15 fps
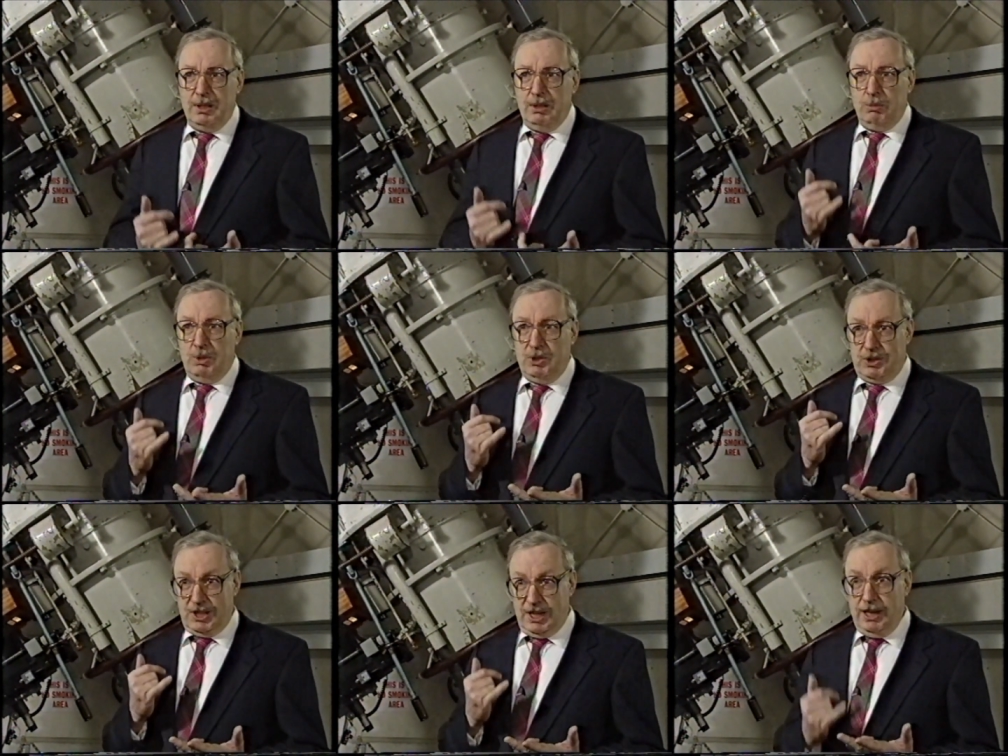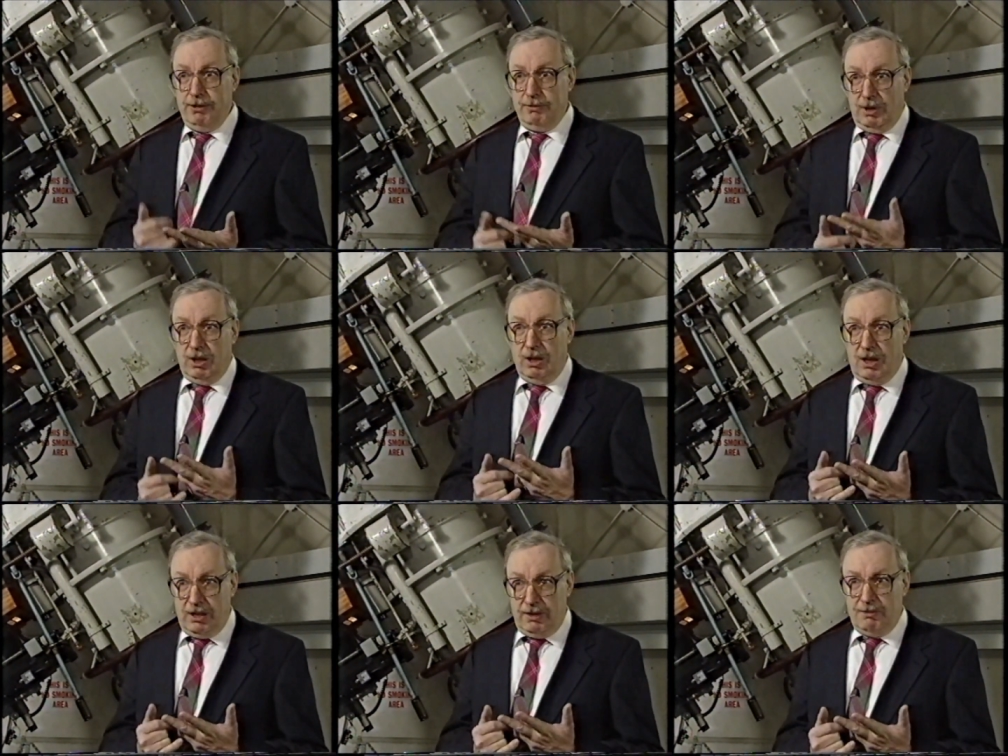we save a
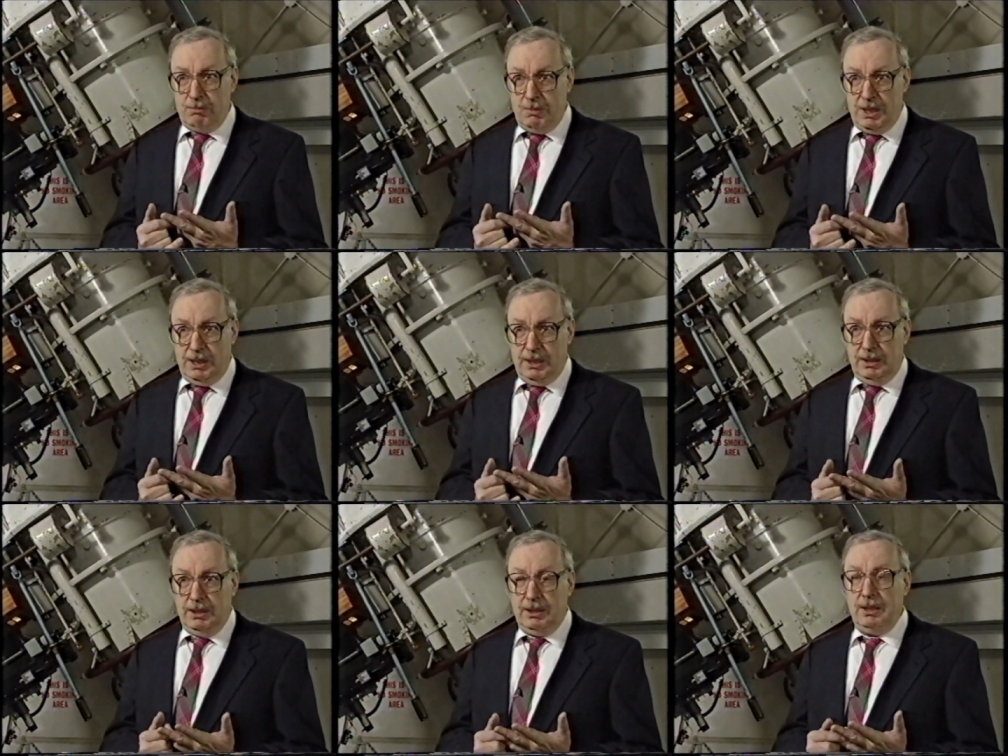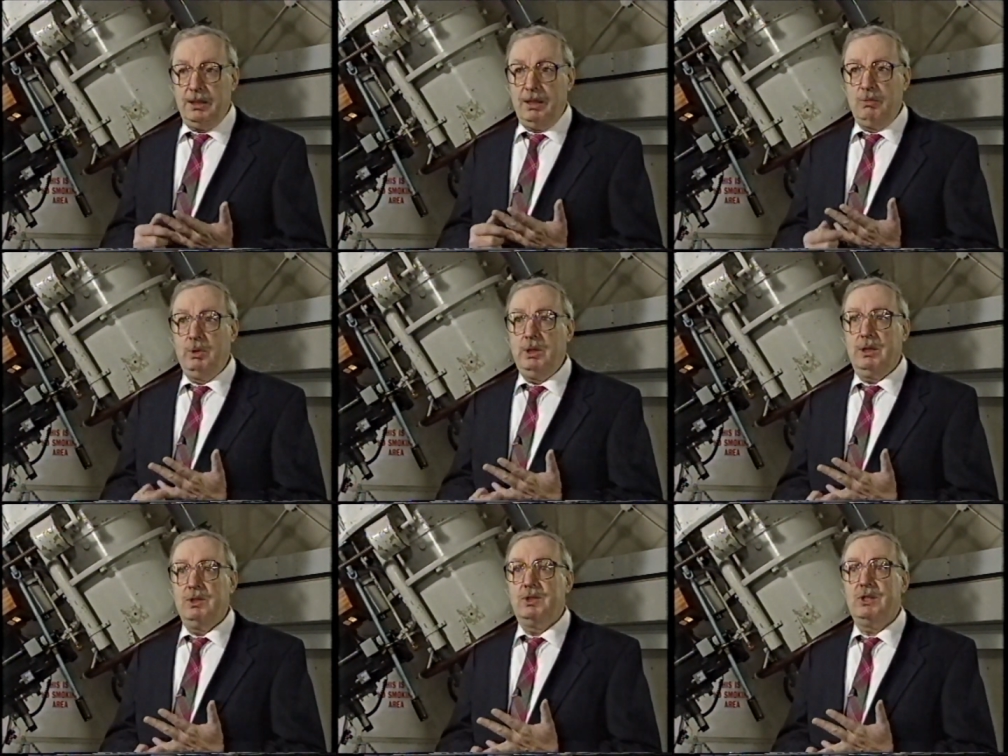lot of money, and we
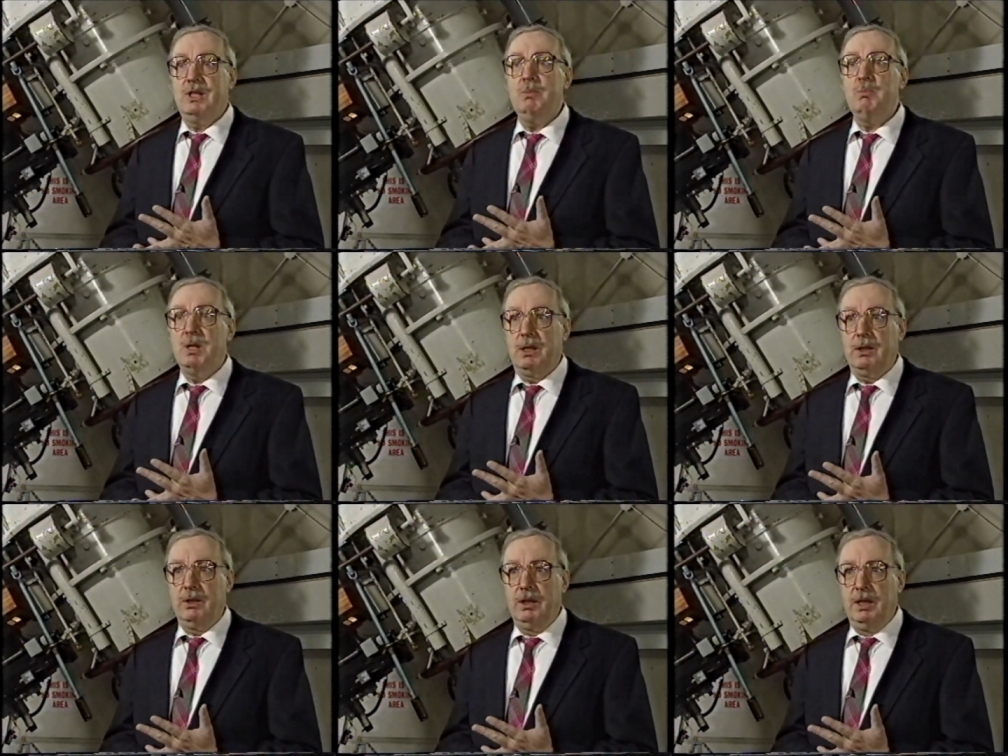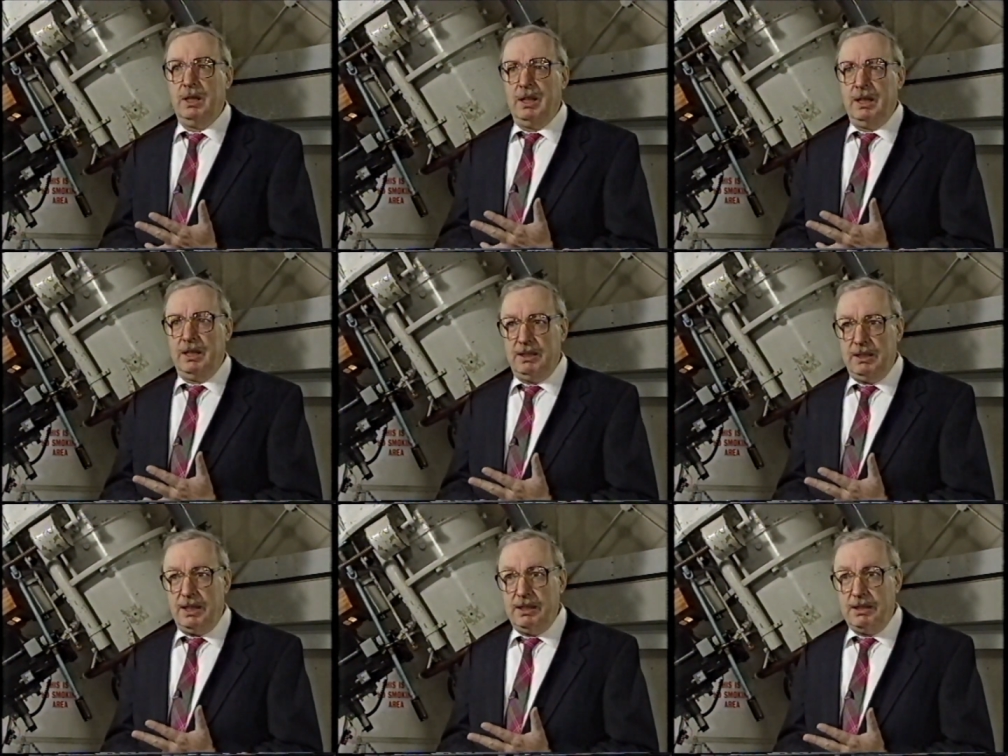can see better at
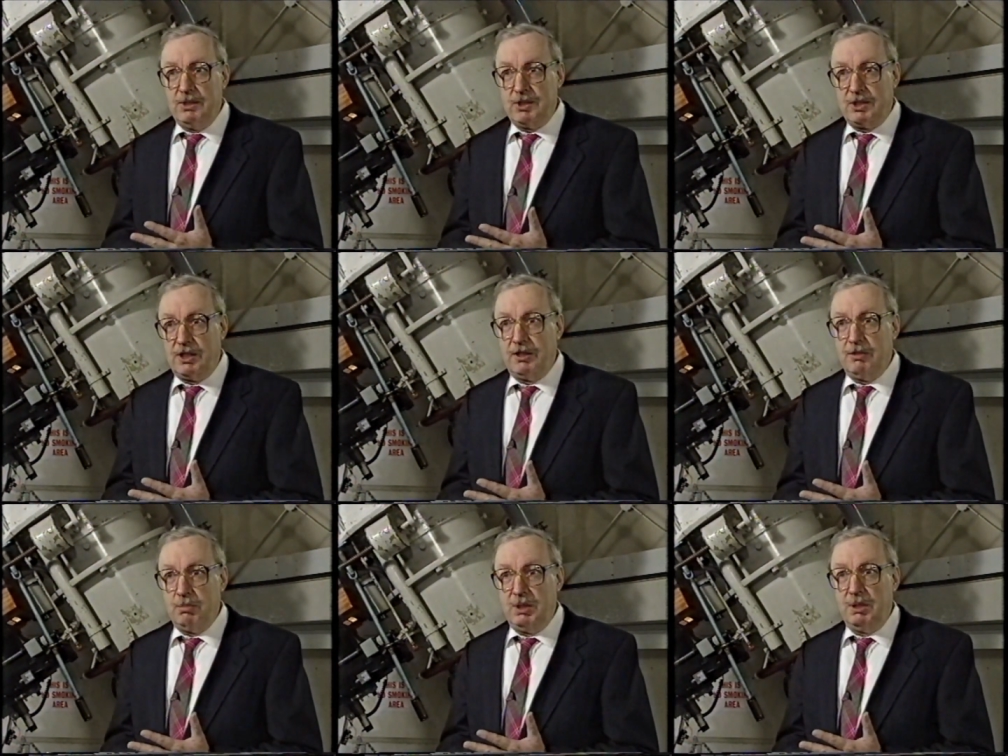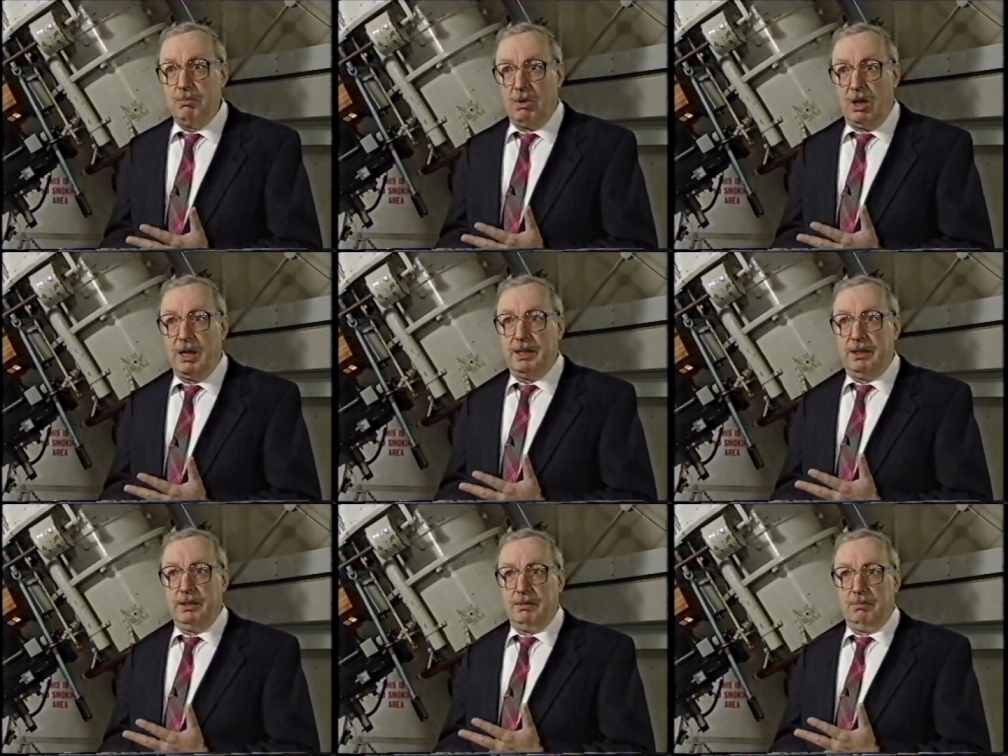night instead of being
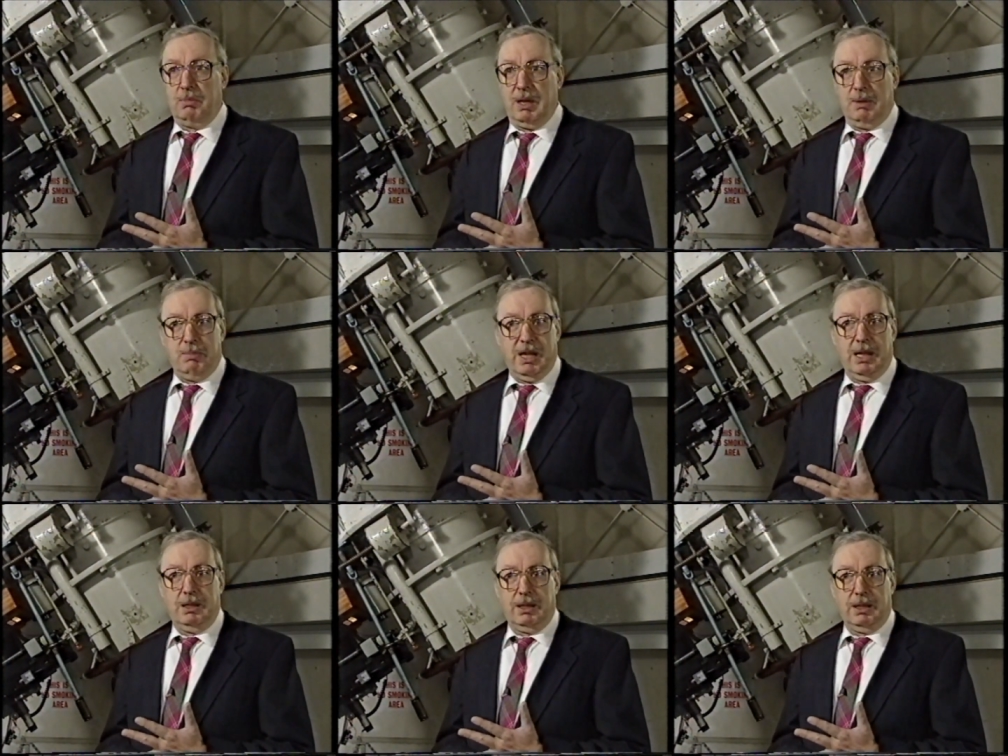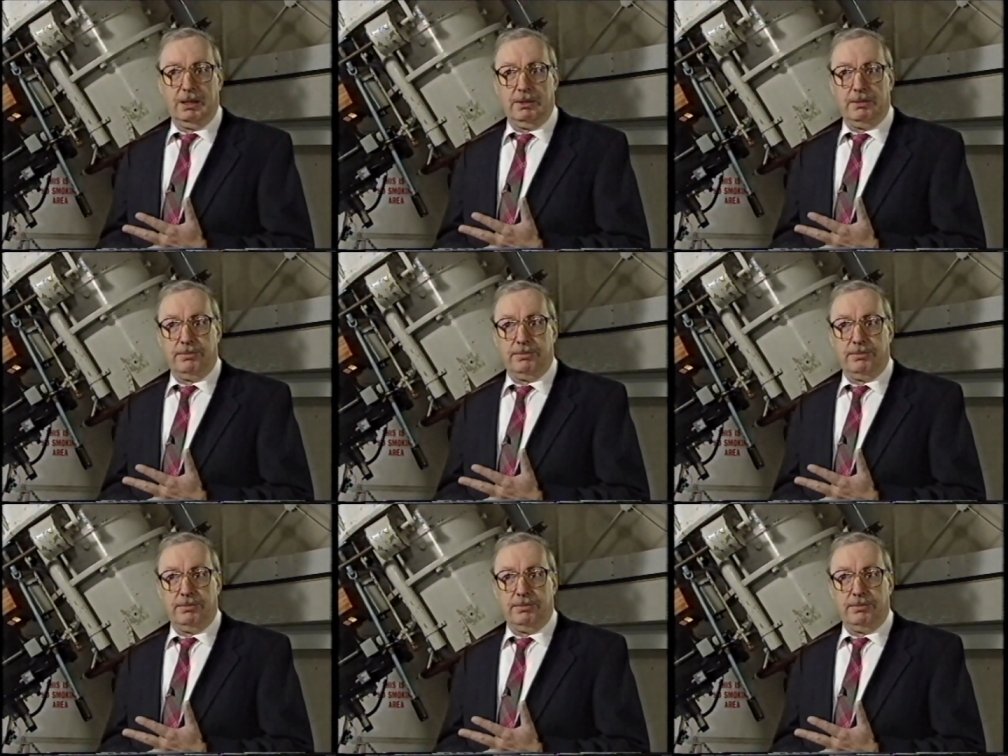blinded by bad lighting.